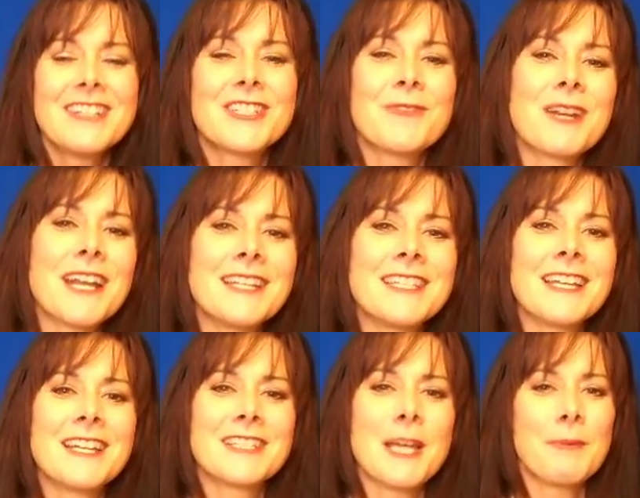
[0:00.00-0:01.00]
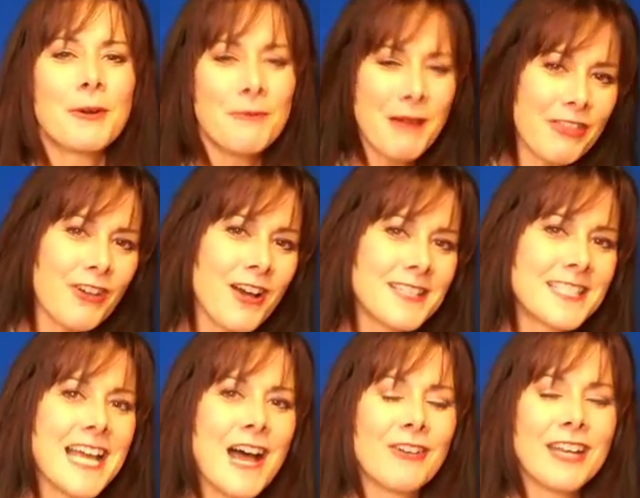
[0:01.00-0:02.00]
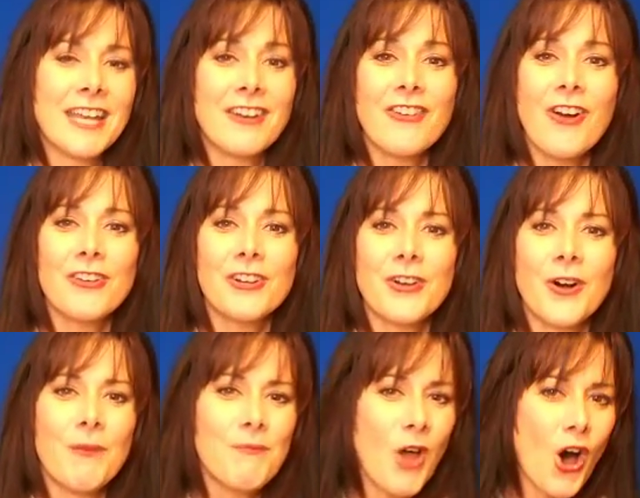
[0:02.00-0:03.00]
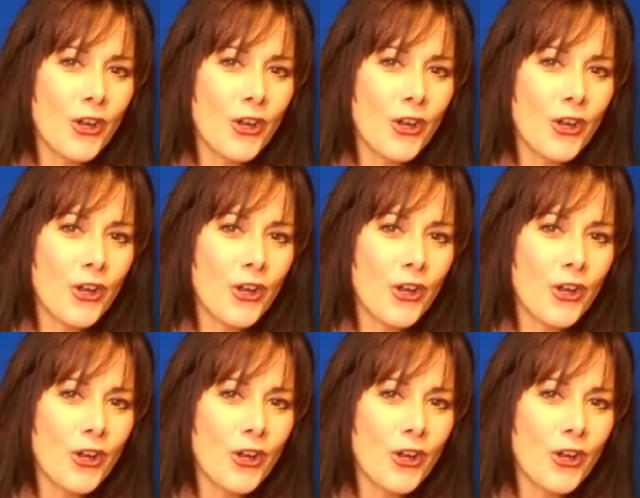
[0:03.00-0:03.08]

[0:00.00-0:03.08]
So what I did is I put my thoughts down in an article.